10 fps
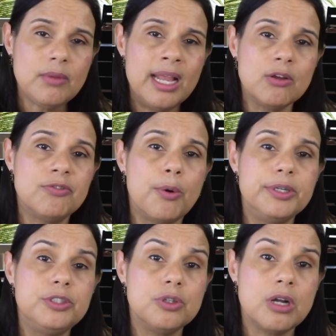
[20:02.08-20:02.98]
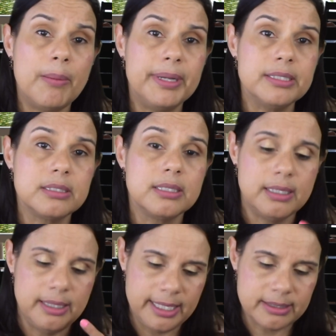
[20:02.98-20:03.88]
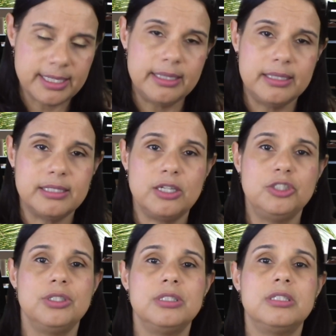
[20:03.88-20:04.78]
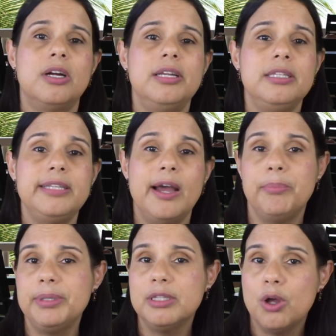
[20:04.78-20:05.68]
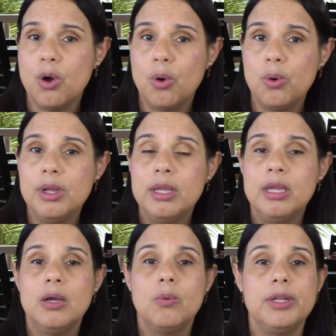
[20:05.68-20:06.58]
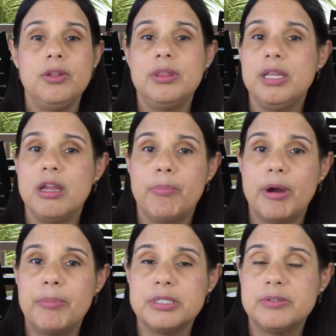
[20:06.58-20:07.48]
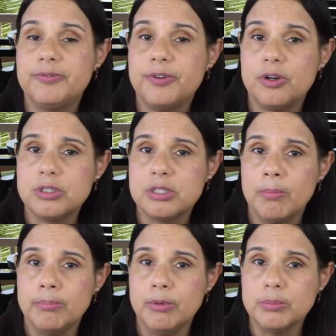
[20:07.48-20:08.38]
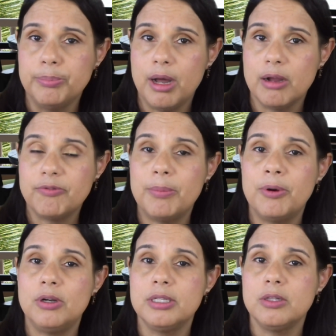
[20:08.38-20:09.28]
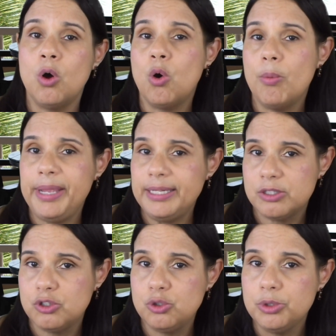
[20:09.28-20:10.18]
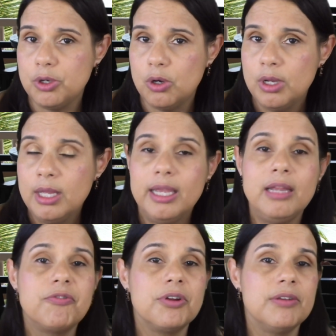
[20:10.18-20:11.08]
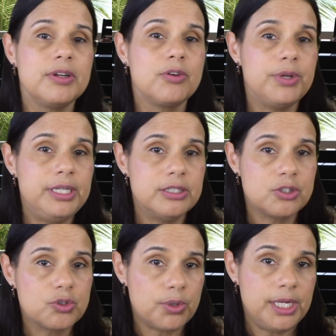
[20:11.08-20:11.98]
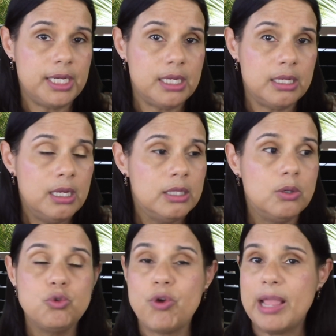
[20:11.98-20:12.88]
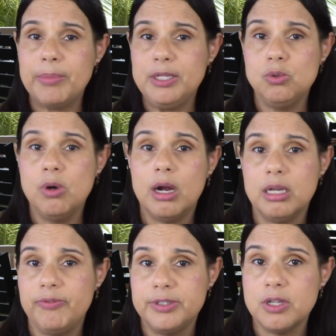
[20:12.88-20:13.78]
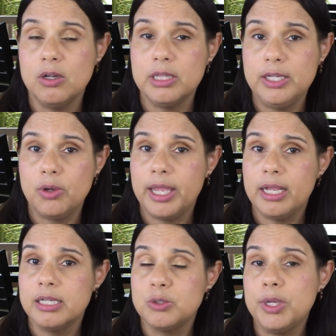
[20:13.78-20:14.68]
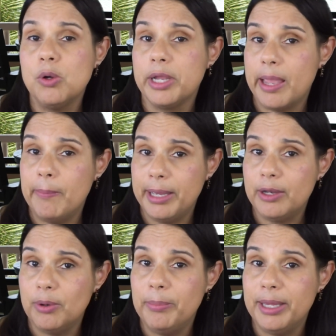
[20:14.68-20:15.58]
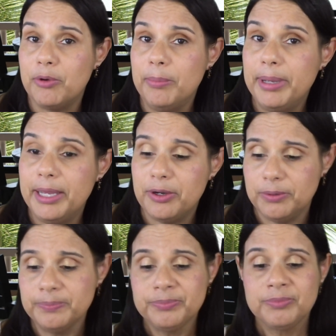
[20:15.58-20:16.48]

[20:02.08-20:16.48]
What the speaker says: I look forward to your comments. Let's get the discussion started down below. What do you think of Barbara's first mukbang from her little homemade studio in front of a green screen? Don't drag me too hard if it's ugly, okay? Because we're going to get better and better and better.